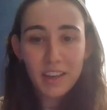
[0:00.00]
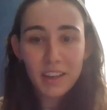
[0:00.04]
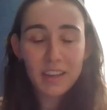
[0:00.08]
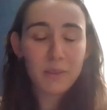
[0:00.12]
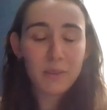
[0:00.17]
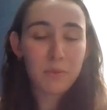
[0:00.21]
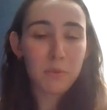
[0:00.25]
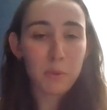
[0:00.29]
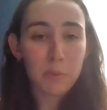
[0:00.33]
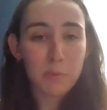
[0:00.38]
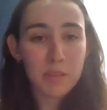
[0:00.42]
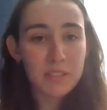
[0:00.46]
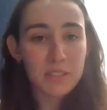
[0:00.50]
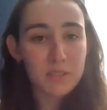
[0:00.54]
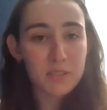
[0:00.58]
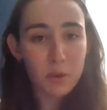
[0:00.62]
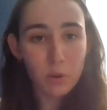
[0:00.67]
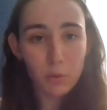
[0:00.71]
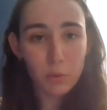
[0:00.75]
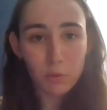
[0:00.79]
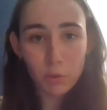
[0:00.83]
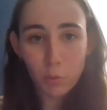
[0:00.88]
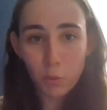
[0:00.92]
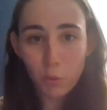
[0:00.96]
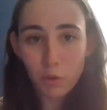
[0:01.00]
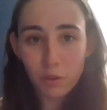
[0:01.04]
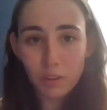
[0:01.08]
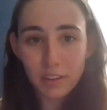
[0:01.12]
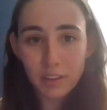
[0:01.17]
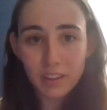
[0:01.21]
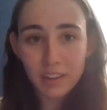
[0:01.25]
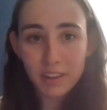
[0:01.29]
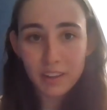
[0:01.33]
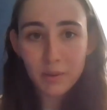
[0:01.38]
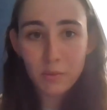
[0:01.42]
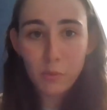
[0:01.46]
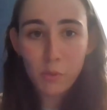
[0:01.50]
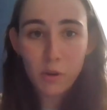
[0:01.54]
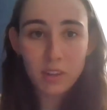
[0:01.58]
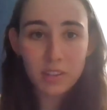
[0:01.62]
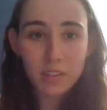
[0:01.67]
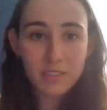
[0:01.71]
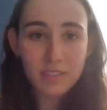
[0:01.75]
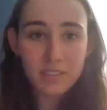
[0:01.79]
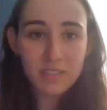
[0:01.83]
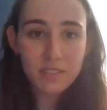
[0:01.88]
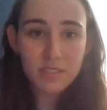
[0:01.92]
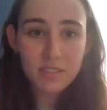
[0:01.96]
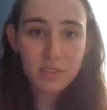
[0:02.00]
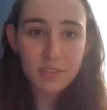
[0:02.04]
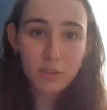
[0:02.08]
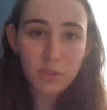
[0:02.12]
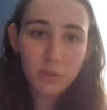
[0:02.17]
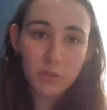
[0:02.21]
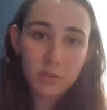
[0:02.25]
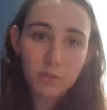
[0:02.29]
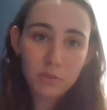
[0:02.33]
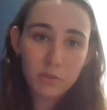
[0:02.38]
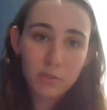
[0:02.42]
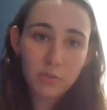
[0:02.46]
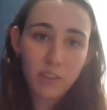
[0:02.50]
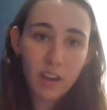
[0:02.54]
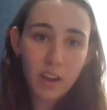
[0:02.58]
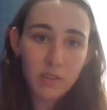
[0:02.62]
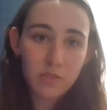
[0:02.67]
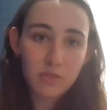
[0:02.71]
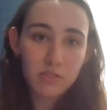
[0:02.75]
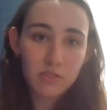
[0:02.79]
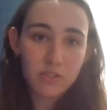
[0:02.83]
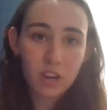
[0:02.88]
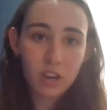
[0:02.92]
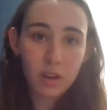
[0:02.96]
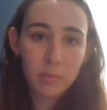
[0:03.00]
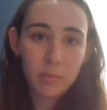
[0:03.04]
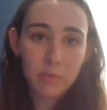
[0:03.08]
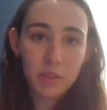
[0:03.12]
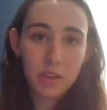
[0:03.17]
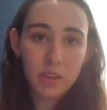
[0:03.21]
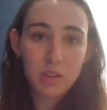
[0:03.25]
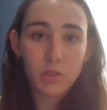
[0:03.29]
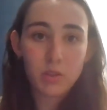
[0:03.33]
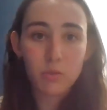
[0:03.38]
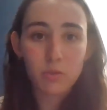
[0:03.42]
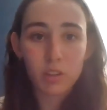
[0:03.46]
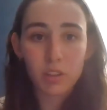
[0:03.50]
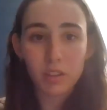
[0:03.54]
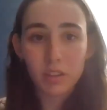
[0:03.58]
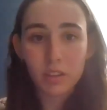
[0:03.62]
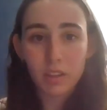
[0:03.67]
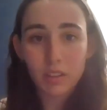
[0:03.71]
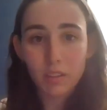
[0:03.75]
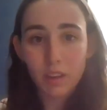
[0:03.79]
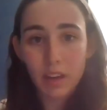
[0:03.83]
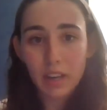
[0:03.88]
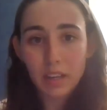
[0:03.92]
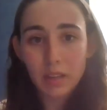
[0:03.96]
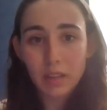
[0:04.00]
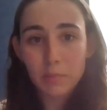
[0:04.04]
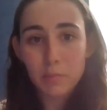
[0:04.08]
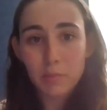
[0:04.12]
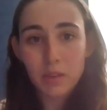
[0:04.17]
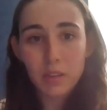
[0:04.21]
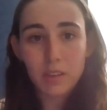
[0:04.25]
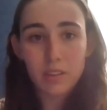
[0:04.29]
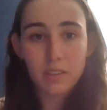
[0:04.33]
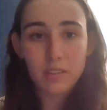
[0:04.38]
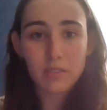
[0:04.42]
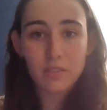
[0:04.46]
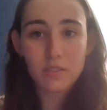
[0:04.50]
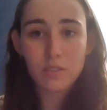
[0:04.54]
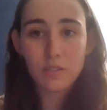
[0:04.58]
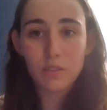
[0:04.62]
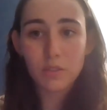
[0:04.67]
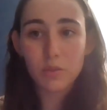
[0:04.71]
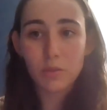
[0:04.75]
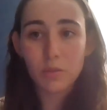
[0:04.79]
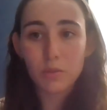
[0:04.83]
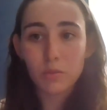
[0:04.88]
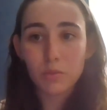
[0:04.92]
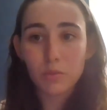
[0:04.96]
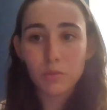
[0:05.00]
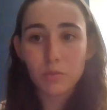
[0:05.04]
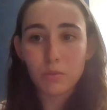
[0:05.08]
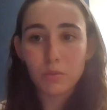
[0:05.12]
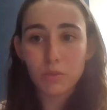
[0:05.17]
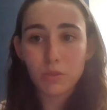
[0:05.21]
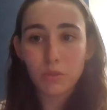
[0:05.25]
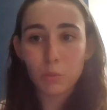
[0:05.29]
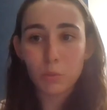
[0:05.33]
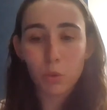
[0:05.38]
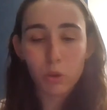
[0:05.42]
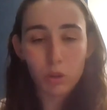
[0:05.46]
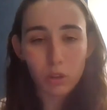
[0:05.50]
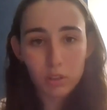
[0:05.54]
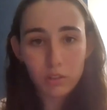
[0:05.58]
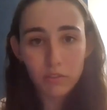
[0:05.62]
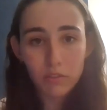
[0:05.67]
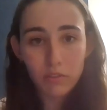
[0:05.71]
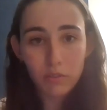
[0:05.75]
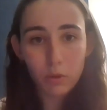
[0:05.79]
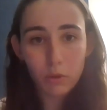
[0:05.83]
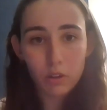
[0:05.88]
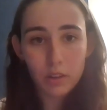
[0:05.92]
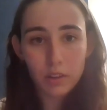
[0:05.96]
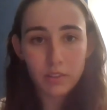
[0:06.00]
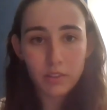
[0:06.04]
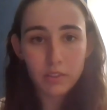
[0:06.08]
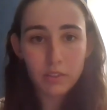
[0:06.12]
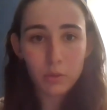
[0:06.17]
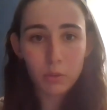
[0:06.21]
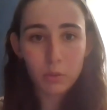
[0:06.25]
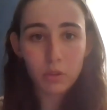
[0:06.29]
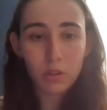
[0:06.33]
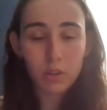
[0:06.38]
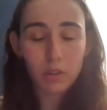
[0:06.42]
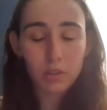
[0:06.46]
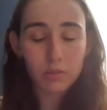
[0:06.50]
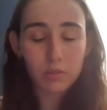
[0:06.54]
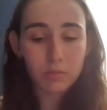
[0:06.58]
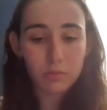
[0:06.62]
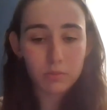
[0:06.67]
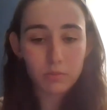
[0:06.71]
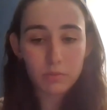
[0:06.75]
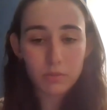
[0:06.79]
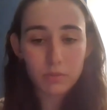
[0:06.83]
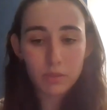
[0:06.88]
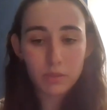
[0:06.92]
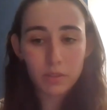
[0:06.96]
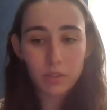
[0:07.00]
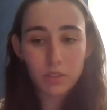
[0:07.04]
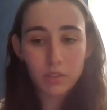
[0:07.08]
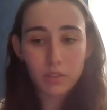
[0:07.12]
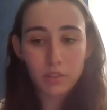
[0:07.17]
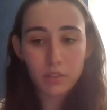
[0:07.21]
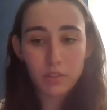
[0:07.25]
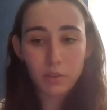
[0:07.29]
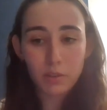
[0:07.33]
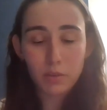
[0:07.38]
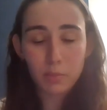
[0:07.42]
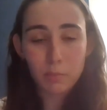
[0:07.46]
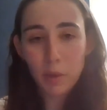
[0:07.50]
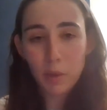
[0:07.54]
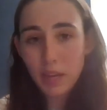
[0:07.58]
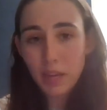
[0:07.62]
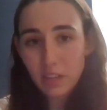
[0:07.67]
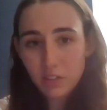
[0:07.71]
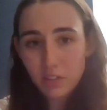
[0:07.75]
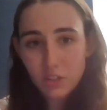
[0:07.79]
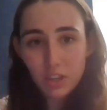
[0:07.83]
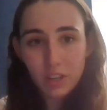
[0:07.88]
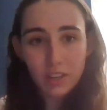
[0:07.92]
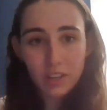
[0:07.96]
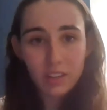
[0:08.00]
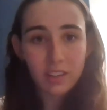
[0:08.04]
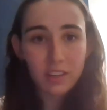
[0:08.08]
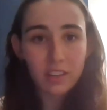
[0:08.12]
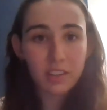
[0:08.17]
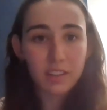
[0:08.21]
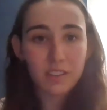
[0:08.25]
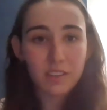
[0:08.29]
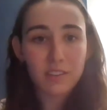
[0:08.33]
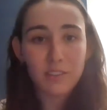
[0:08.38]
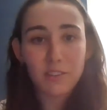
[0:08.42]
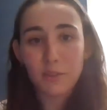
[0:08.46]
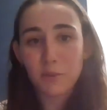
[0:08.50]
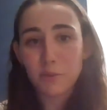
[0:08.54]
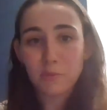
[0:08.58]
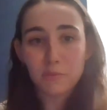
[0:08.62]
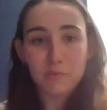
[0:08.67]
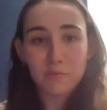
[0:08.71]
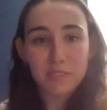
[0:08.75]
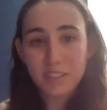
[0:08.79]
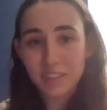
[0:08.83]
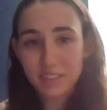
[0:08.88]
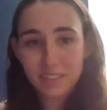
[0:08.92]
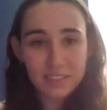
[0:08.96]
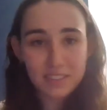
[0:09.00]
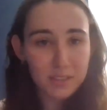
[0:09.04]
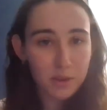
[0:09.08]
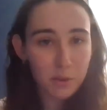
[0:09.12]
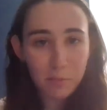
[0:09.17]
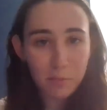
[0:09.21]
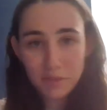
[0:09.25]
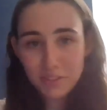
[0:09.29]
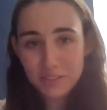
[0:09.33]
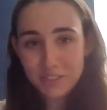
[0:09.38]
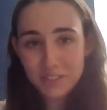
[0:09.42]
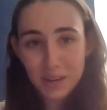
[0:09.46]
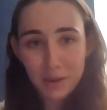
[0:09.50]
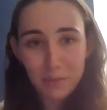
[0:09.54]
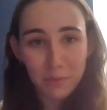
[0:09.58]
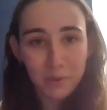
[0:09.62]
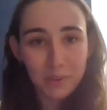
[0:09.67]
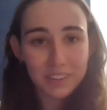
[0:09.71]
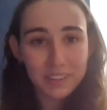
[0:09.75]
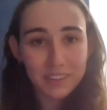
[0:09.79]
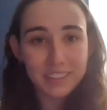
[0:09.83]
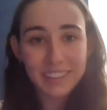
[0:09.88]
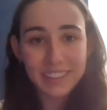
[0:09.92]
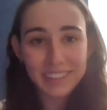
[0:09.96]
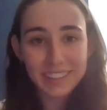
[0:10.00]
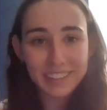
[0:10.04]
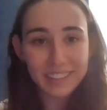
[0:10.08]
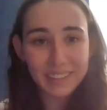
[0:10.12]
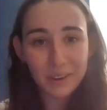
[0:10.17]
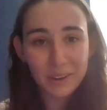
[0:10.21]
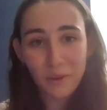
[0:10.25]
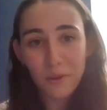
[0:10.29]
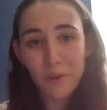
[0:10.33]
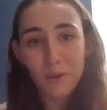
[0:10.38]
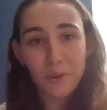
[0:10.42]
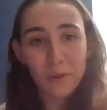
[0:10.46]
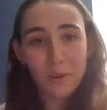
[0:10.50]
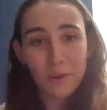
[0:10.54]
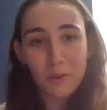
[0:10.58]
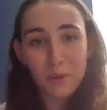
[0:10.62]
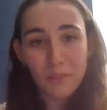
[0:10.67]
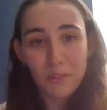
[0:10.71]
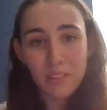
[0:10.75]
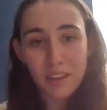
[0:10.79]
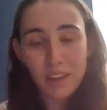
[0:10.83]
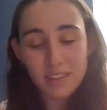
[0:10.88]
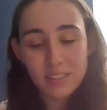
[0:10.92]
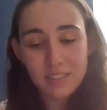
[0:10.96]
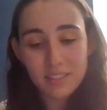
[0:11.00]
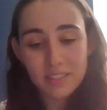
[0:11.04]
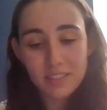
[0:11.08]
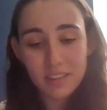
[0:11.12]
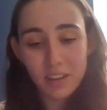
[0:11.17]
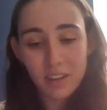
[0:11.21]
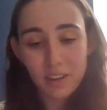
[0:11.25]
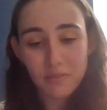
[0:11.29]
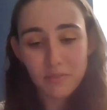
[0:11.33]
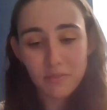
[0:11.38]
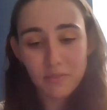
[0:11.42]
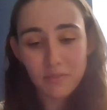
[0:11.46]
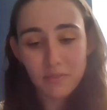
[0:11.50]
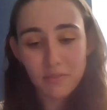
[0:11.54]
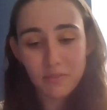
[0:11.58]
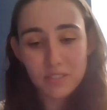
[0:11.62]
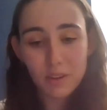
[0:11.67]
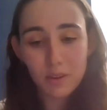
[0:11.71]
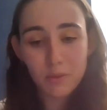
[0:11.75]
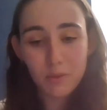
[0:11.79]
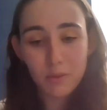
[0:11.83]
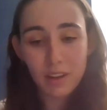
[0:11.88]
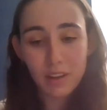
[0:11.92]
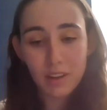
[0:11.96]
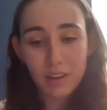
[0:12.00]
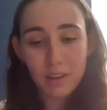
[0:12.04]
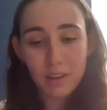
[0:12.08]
it will be so rewarding once you've found a job that you really like because you worked for it and you were patient and you did so much networking and all that stuff. So